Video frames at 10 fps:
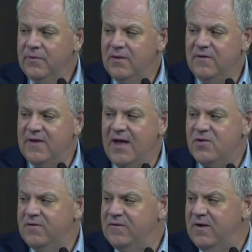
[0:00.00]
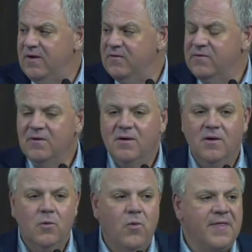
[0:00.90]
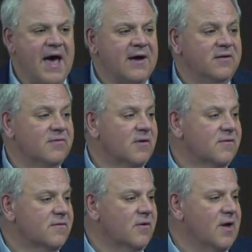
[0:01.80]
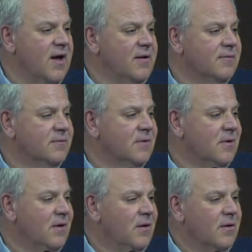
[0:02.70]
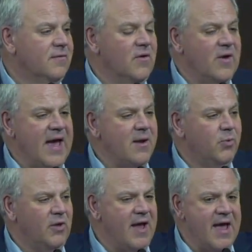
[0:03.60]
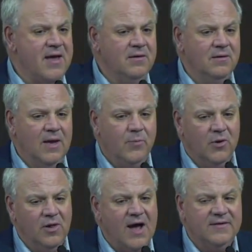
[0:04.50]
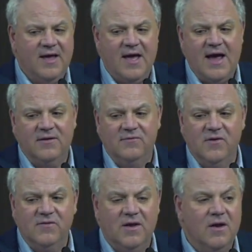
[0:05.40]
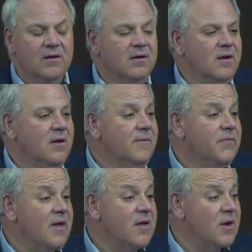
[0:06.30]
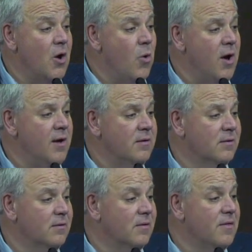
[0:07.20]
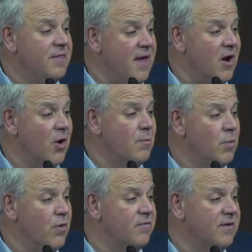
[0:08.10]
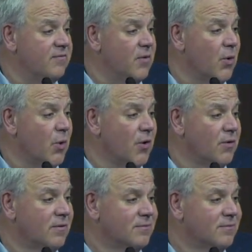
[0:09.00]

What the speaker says: these agencies with activists, okay? So he had a plan, he put a lot of activists in it, and you know what? They're moving forward.